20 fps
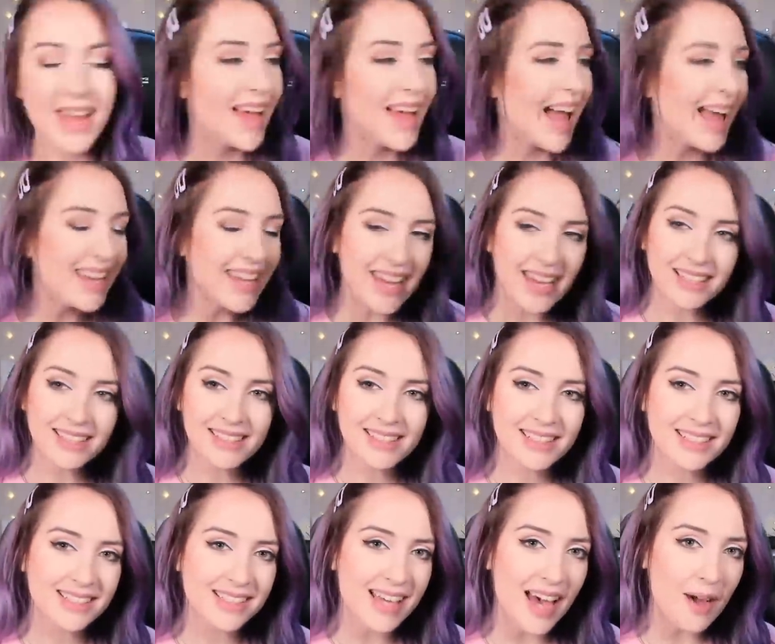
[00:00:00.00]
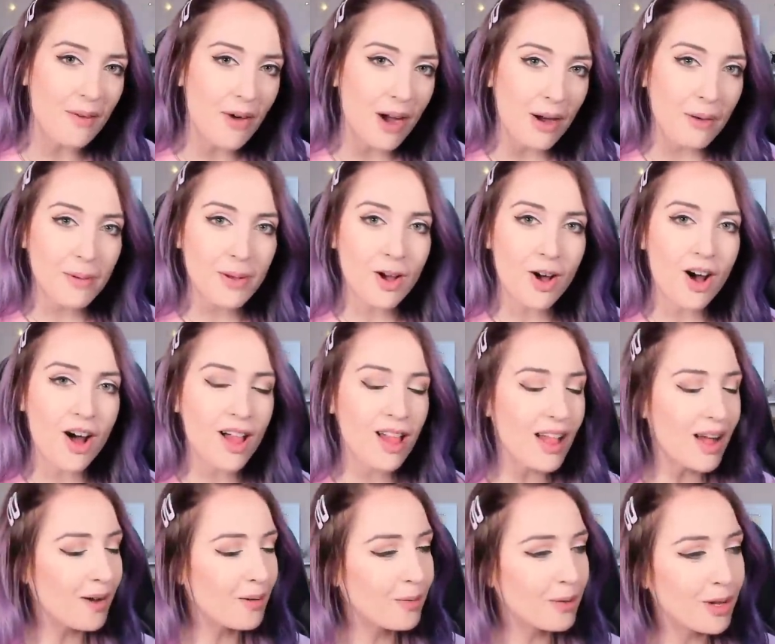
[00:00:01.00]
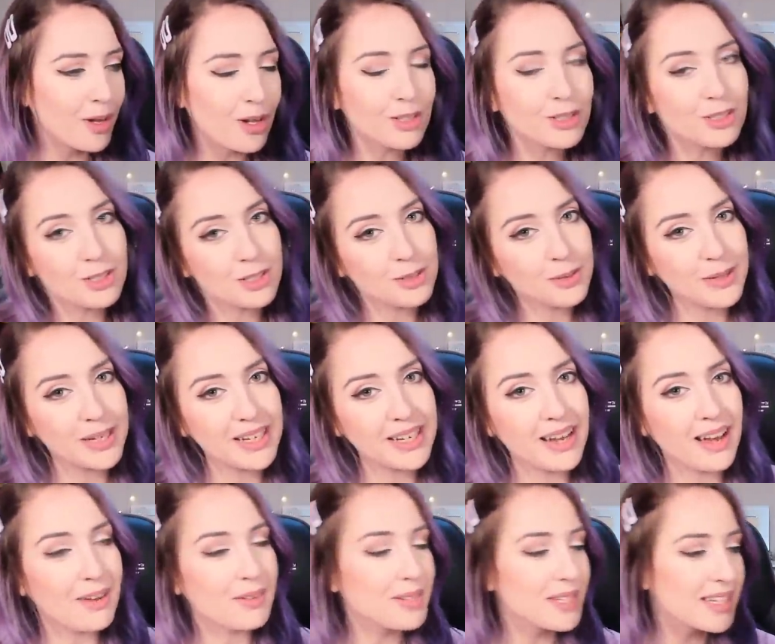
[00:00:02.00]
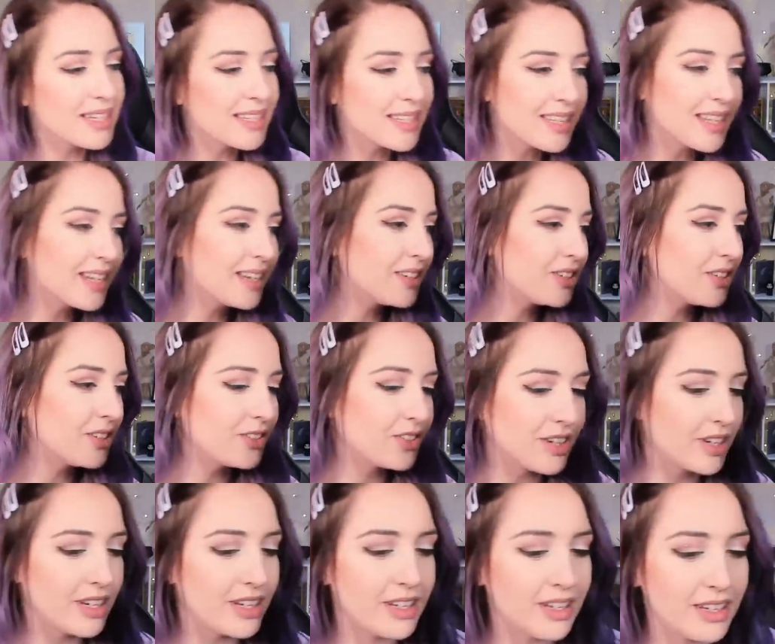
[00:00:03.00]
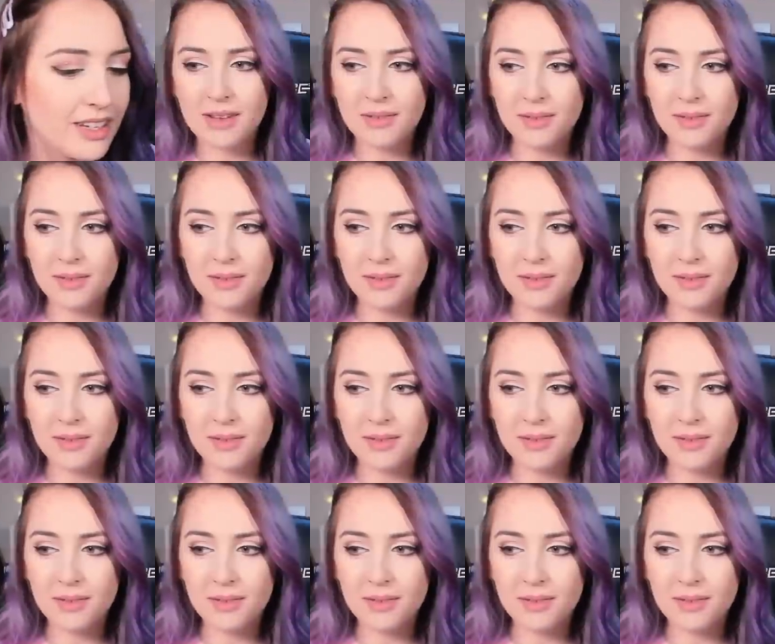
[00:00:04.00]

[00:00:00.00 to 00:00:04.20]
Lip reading: Hey hens, how are we all? How are we all doing? How's isolation treating yous?